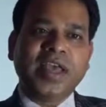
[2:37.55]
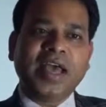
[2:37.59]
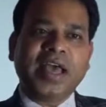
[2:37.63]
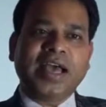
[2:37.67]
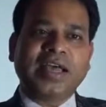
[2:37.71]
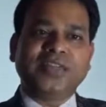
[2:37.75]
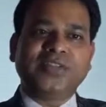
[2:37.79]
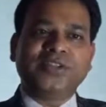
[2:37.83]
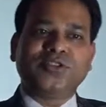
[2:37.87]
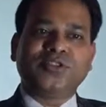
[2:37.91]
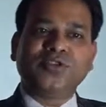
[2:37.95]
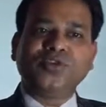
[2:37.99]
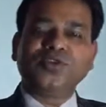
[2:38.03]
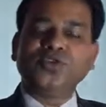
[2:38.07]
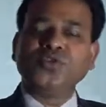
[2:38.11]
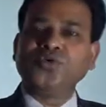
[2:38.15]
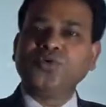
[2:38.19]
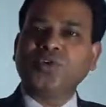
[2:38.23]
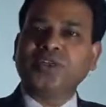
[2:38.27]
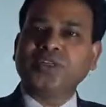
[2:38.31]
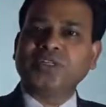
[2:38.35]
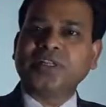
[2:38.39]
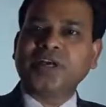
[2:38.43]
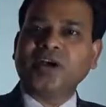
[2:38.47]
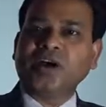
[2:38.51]
And those
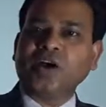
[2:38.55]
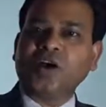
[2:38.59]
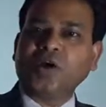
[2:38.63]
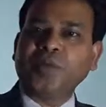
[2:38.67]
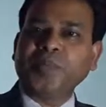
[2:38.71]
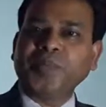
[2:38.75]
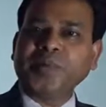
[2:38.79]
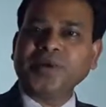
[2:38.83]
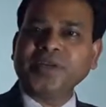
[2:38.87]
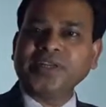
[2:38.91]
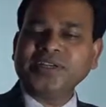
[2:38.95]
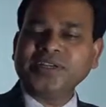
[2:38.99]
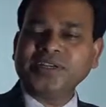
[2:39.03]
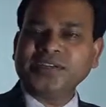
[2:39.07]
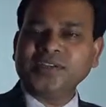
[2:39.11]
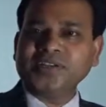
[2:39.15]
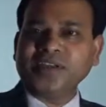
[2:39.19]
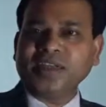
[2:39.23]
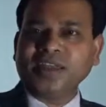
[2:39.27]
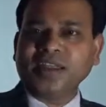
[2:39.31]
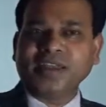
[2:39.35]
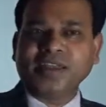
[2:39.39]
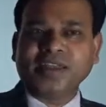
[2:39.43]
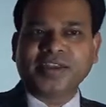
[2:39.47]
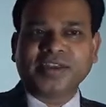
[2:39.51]
who are the
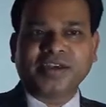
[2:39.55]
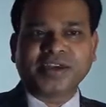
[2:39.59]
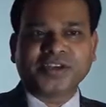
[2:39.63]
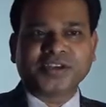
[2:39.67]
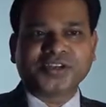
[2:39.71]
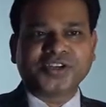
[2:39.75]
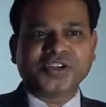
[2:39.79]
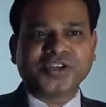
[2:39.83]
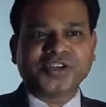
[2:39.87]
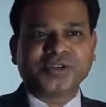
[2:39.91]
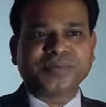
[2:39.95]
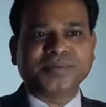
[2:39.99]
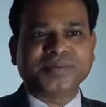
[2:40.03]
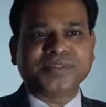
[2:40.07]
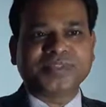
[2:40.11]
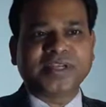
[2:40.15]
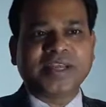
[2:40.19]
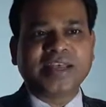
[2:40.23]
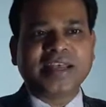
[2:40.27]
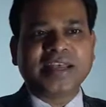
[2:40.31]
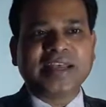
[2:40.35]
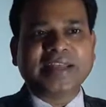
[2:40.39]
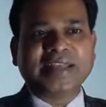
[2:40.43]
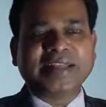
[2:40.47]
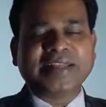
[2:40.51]
operational leaderships,
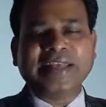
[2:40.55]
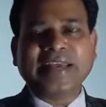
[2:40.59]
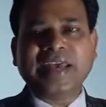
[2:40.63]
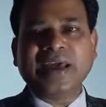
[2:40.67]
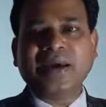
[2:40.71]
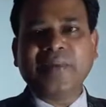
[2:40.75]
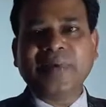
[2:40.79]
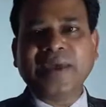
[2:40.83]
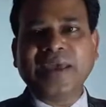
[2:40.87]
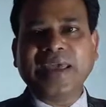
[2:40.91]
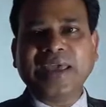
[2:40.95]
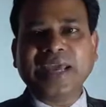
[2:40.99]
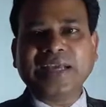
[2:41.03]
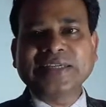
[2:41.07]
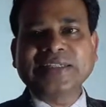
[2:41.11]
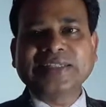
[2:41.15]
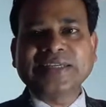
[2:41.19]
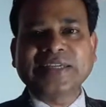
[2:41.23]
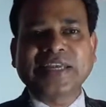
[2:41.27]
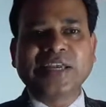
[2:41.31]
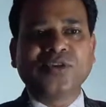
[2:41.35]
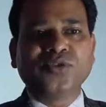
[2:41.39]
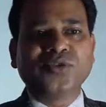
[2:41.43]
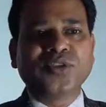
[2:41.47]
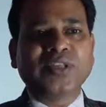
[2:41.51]
they have an
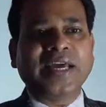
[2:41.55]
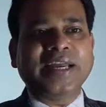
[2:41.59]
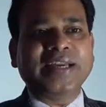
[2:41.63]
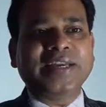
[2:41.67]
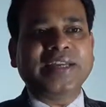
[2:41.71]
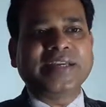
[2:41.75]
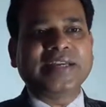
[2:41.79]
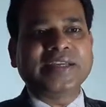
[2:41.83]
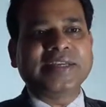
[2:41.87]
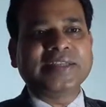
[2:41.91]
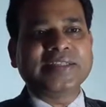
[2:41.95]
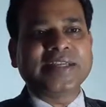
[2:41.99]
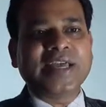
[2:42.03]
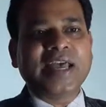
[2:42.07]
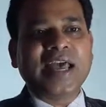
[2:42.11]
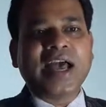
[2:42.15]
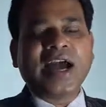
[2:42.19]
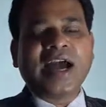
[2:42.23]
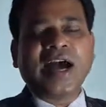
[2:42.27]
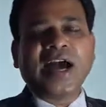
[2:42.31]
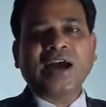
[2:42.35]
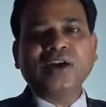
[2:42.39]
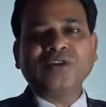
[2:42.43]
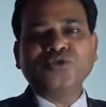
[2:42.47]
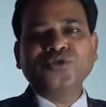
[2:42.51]
XQ, that is
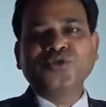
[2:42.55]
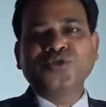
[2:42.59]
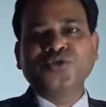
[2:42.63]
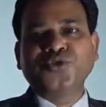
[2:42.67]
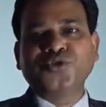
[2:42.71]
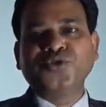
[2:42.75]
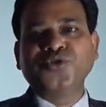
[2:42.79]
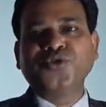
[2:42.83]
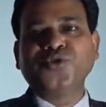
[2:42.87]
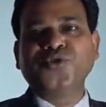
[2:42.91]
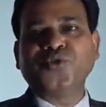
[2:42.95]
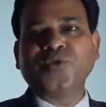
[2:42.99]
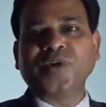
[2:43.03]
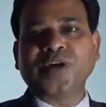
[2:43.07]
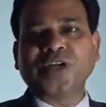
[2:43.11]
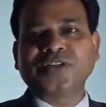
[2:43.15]
how to do.